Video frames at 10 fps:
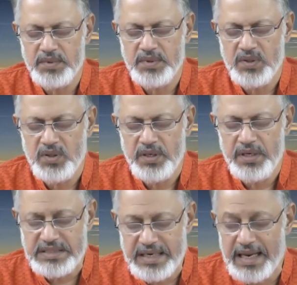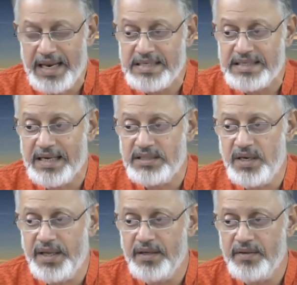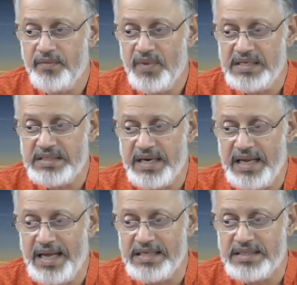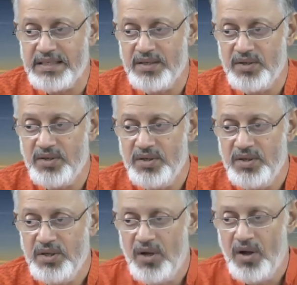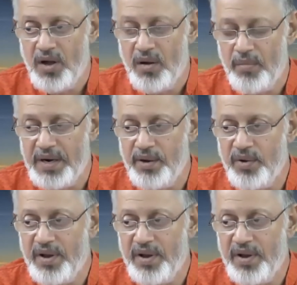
It's realized, actually. It's realized. Yes. But